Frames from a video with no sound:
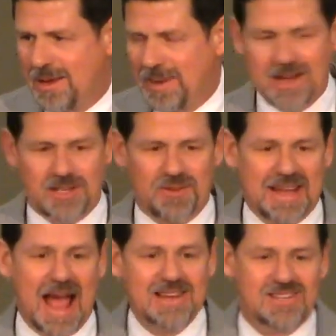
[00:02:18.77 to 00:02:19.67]
Because if a
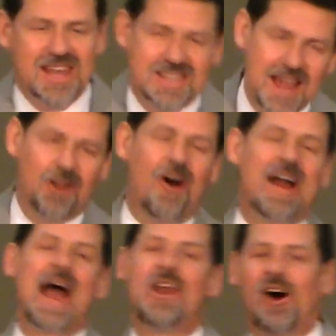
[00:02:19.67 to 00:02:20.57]
guy says, hey,
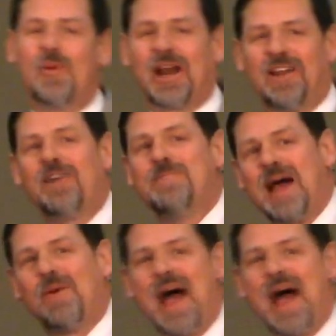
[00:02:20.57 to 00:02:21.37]
Lord, I know I want to love my